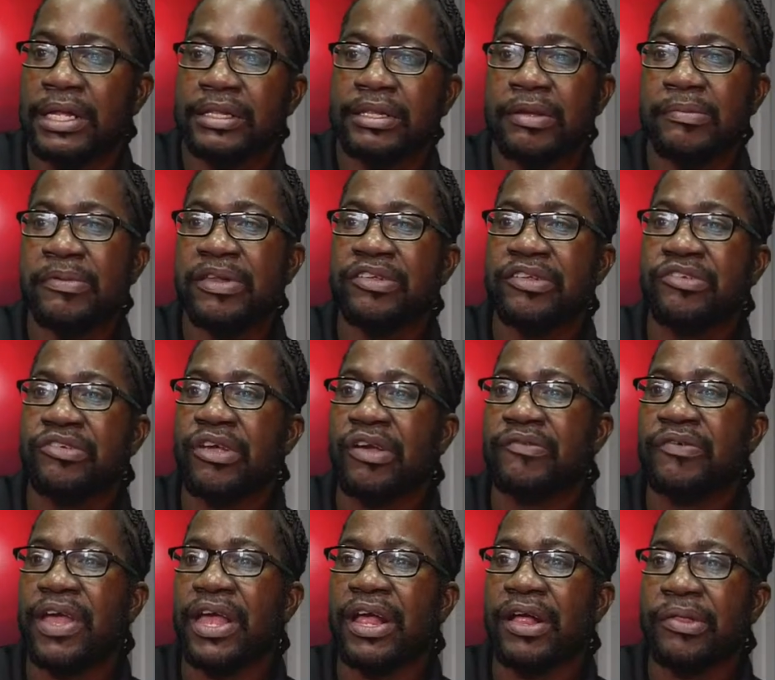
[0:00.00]
The Ministry
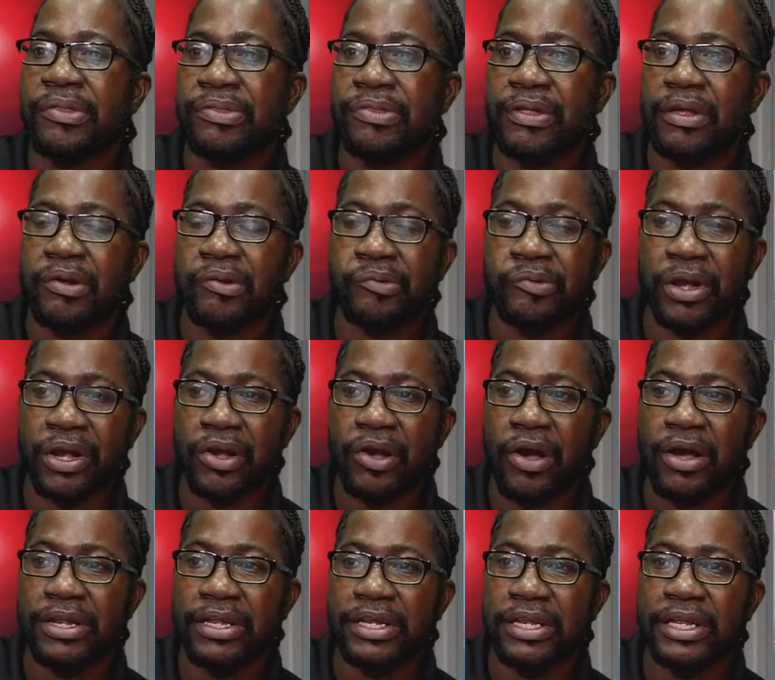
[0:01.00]
of Health
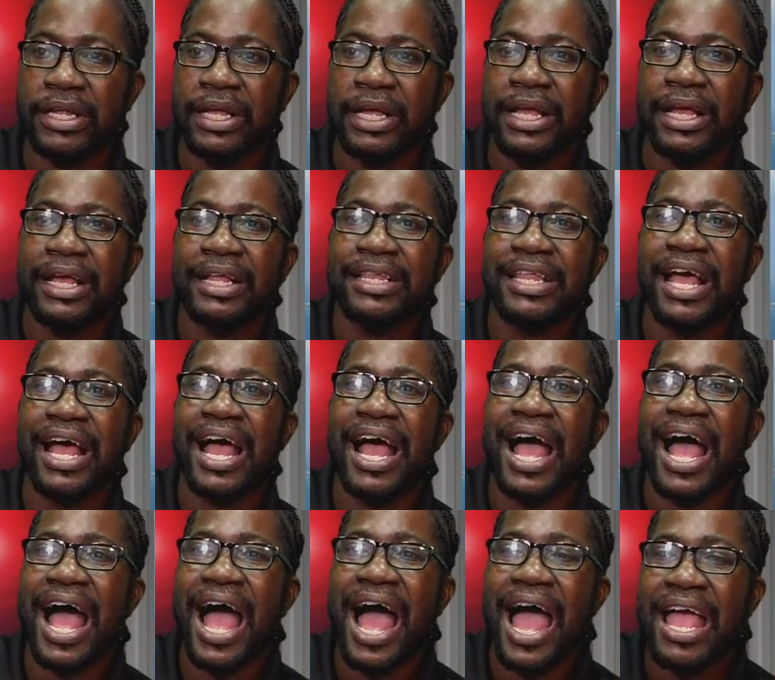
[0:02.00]
recorded the
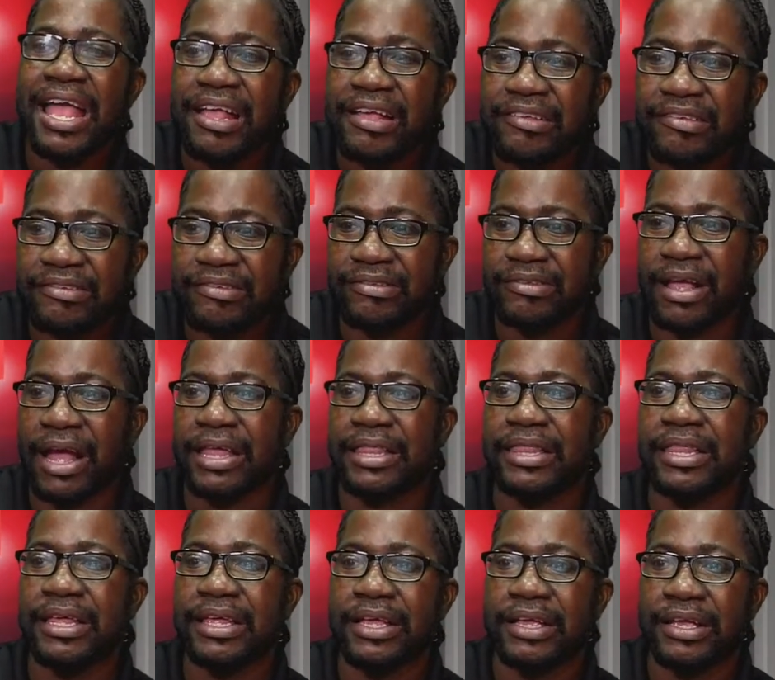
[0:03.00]
highest, I
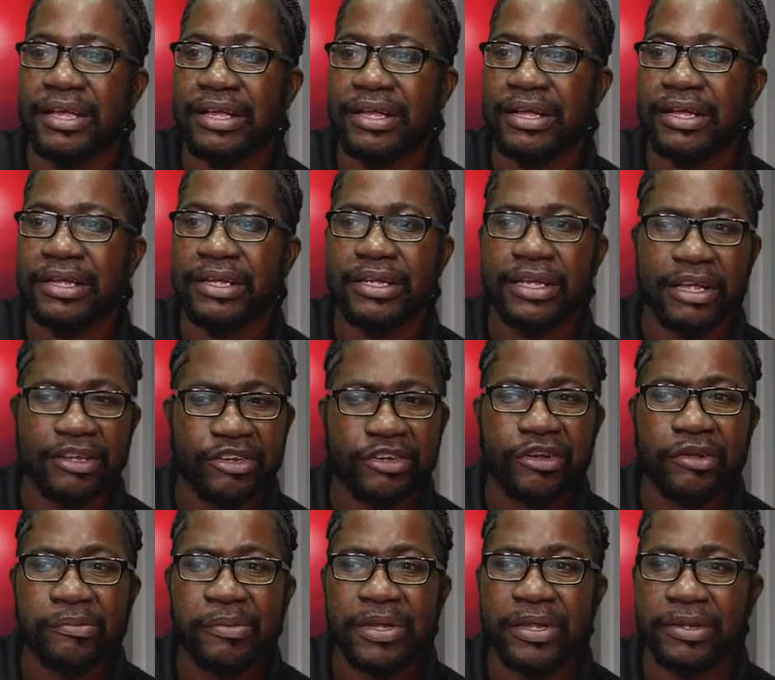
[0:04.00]
think. It
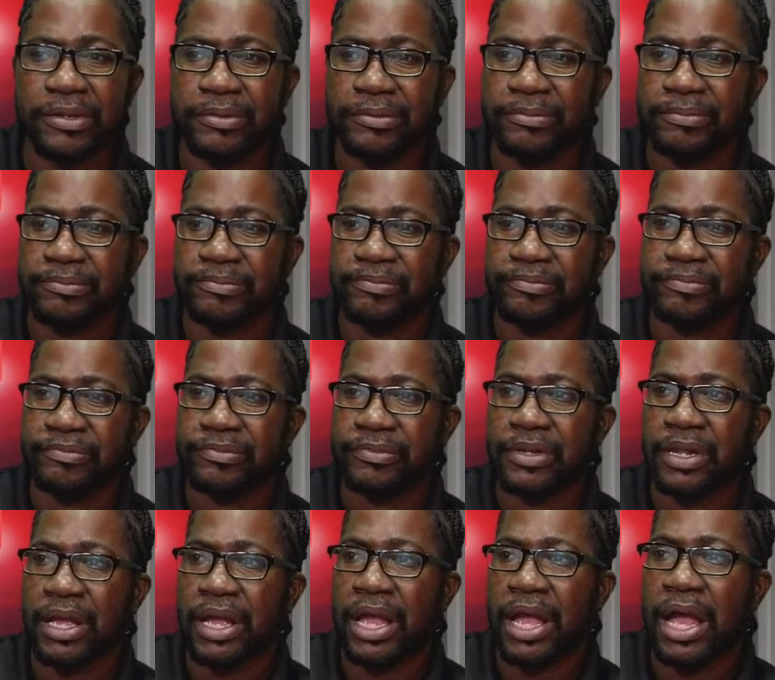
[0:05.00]
should be.
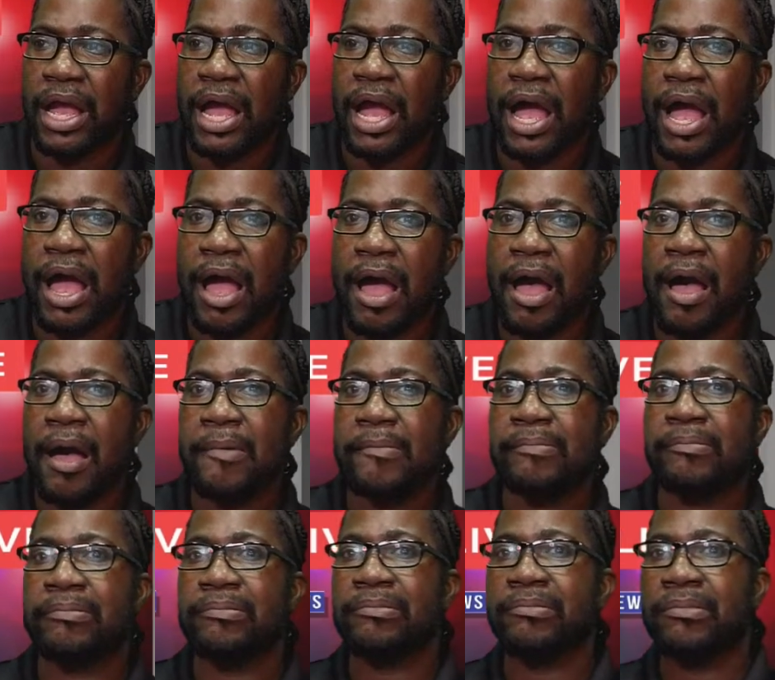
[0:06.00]

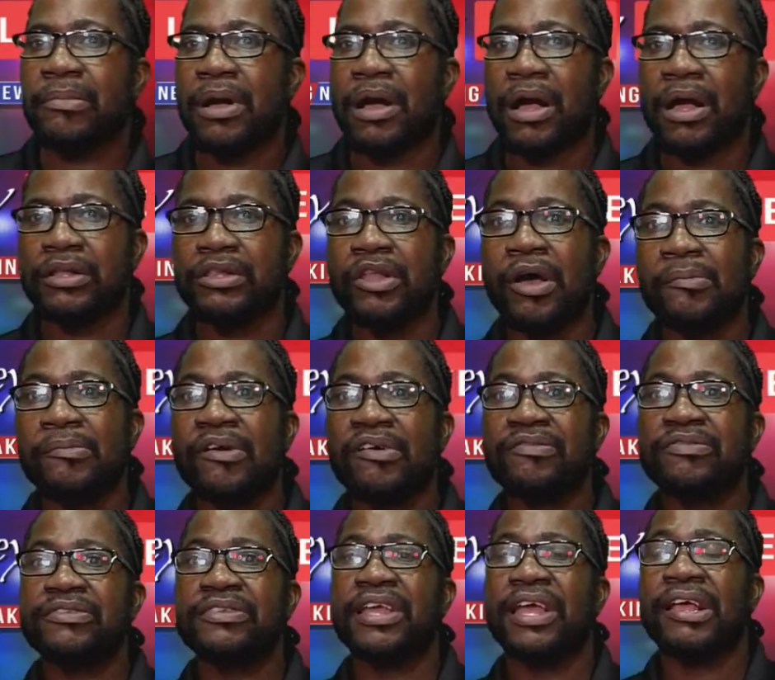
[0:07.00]
Number
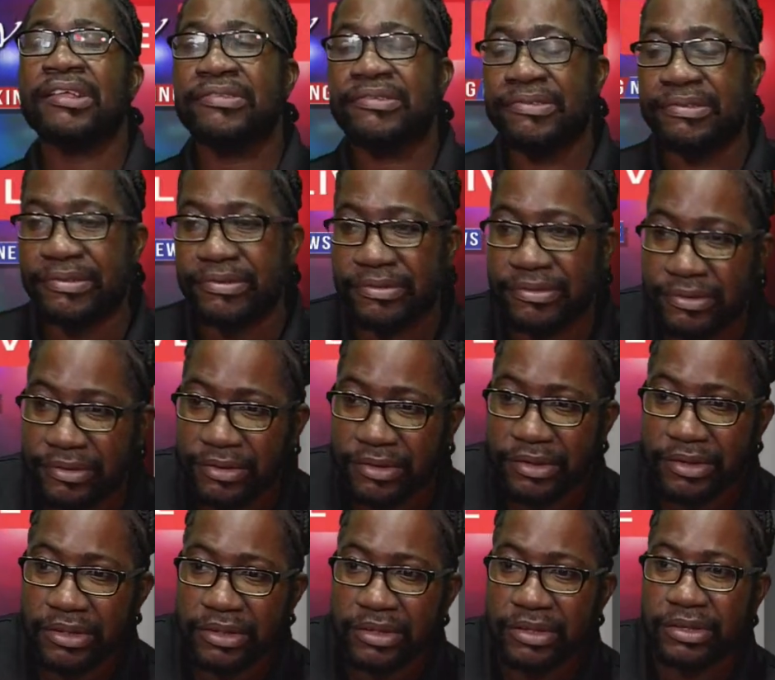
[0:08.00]
of tests
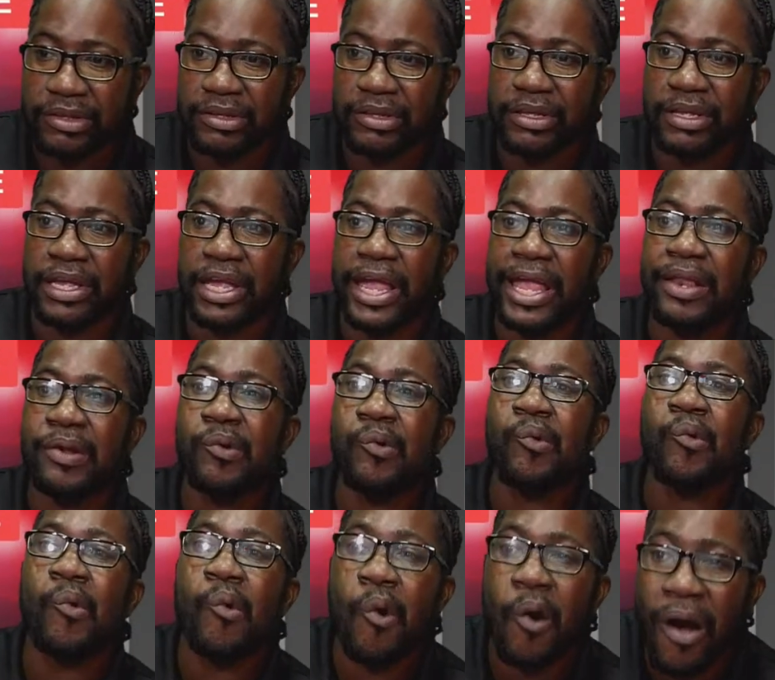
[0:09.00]

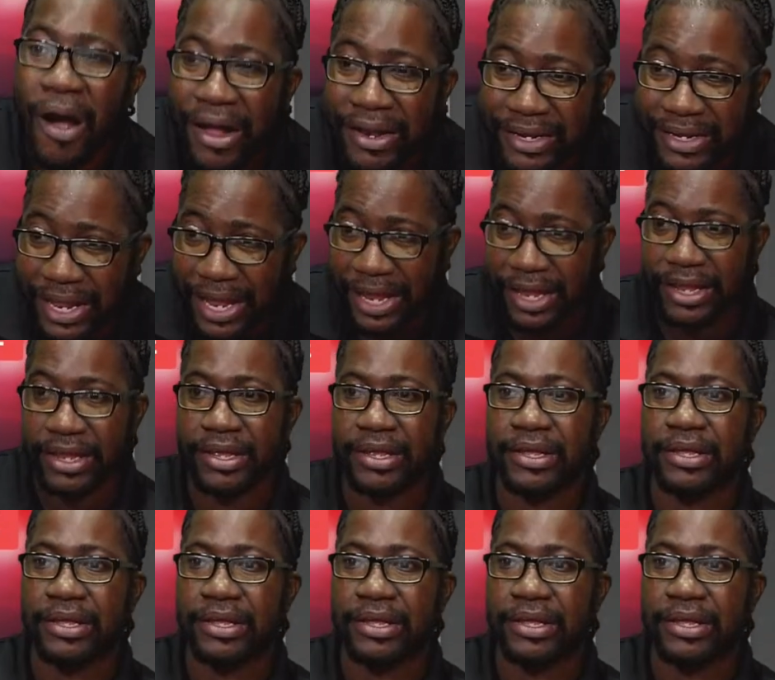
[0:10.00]
in one day